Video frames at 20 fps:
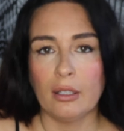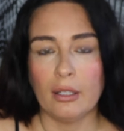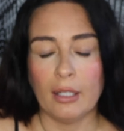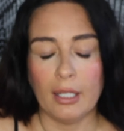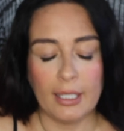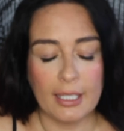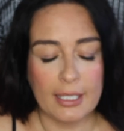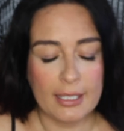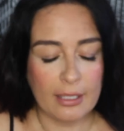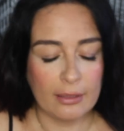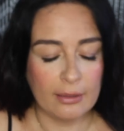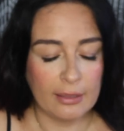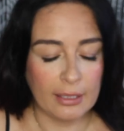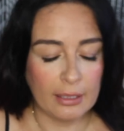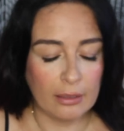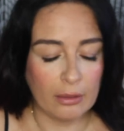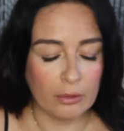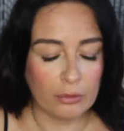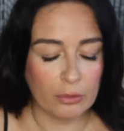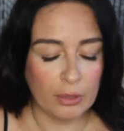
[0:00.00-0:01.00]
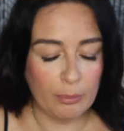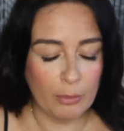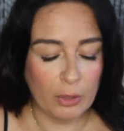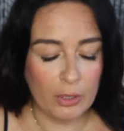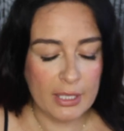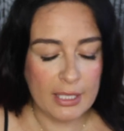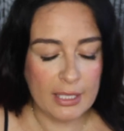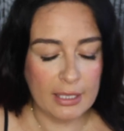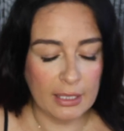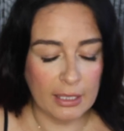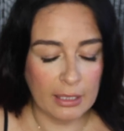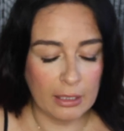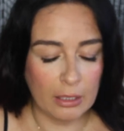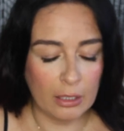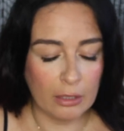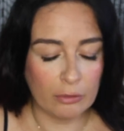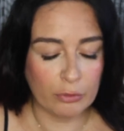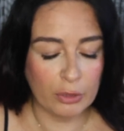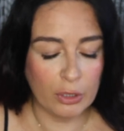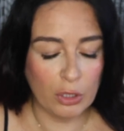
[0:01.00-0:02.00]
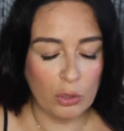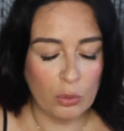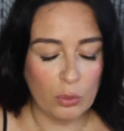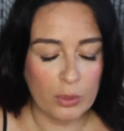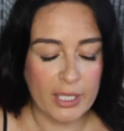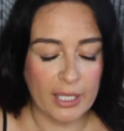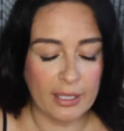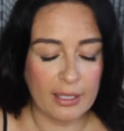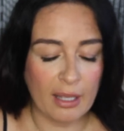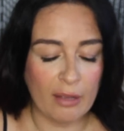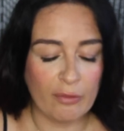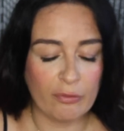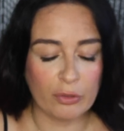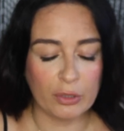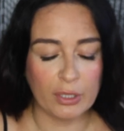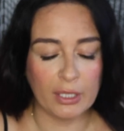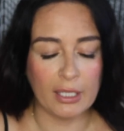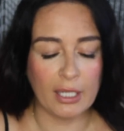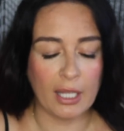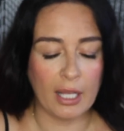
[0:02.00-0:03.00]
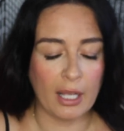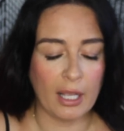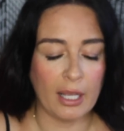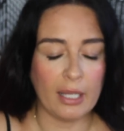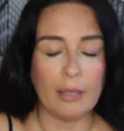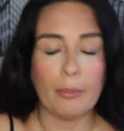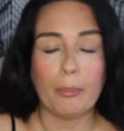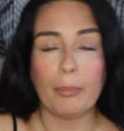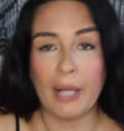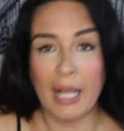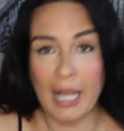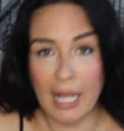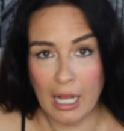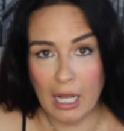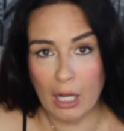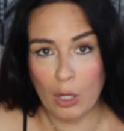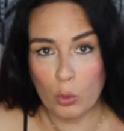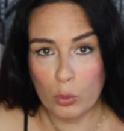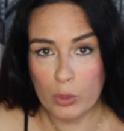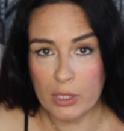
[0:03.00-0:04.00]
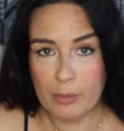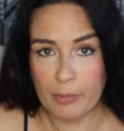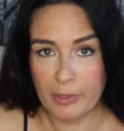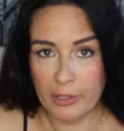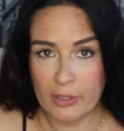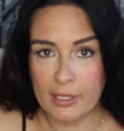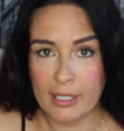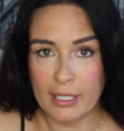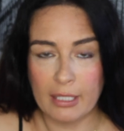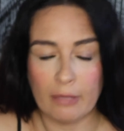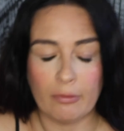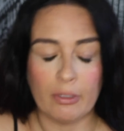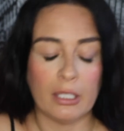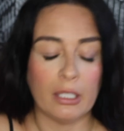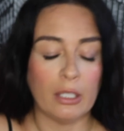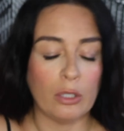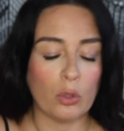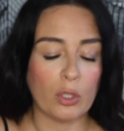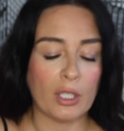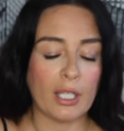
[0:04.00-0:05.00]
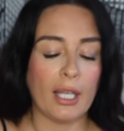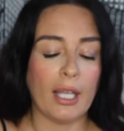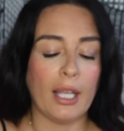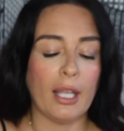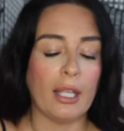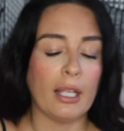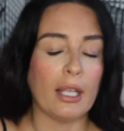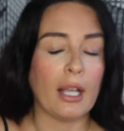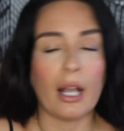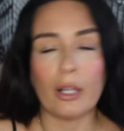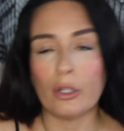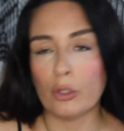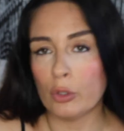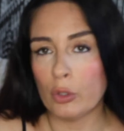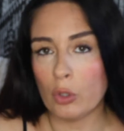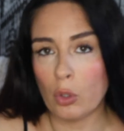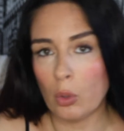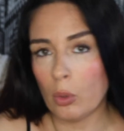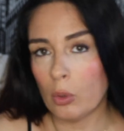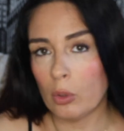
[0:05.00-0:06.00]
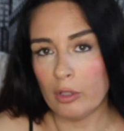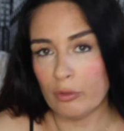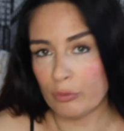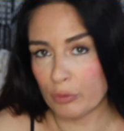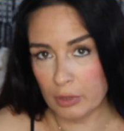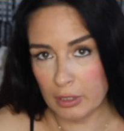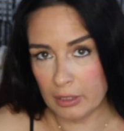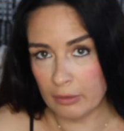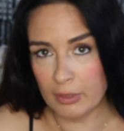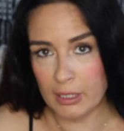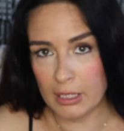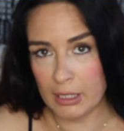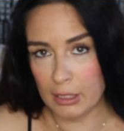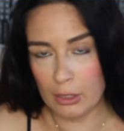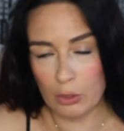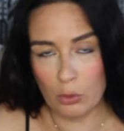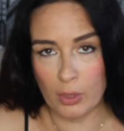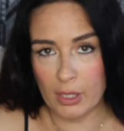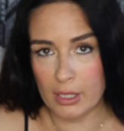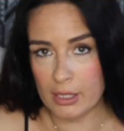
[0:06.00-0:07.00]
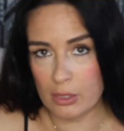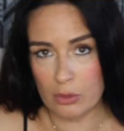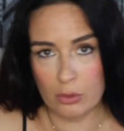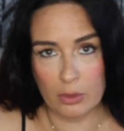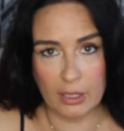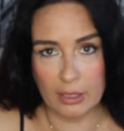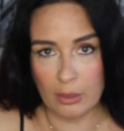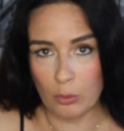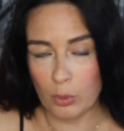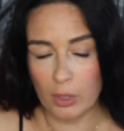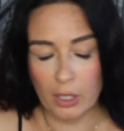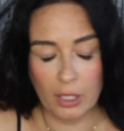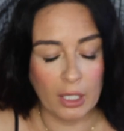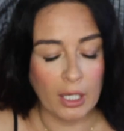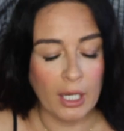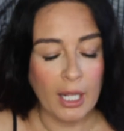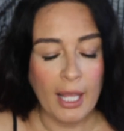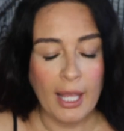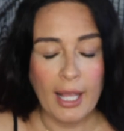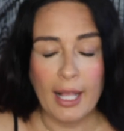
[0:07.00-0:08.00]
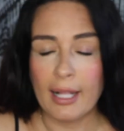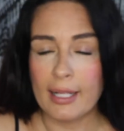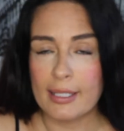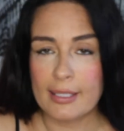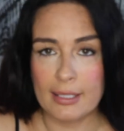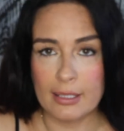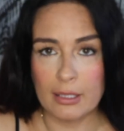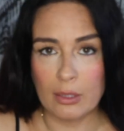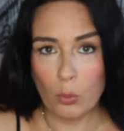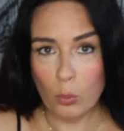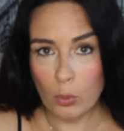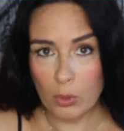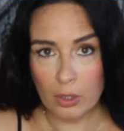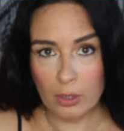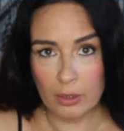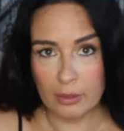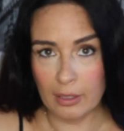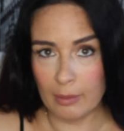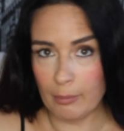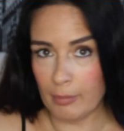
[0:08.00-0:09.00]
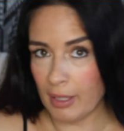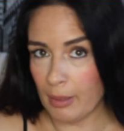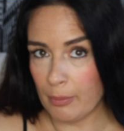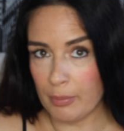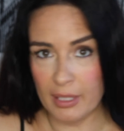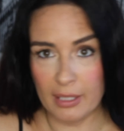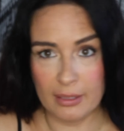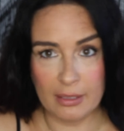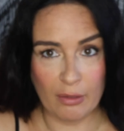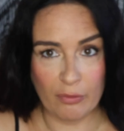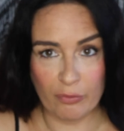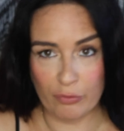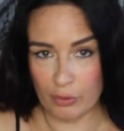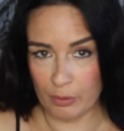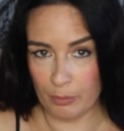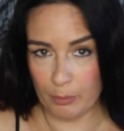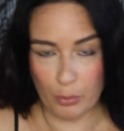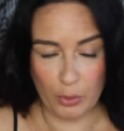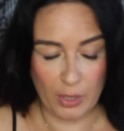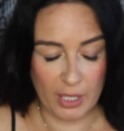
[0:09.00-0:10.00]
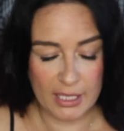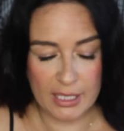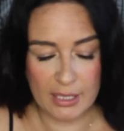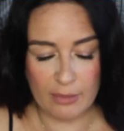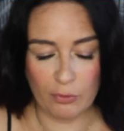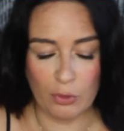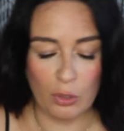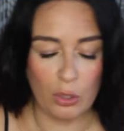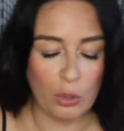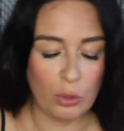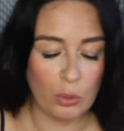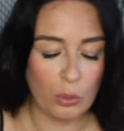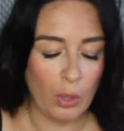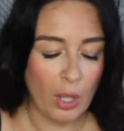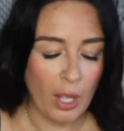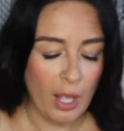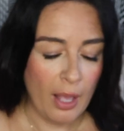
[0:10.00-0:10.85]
It is a deal, 3 months deal. Renews at £9.49 because I live in the UK. I don't know if you're living in the US or anywhere else in the world, it might be a different price for you.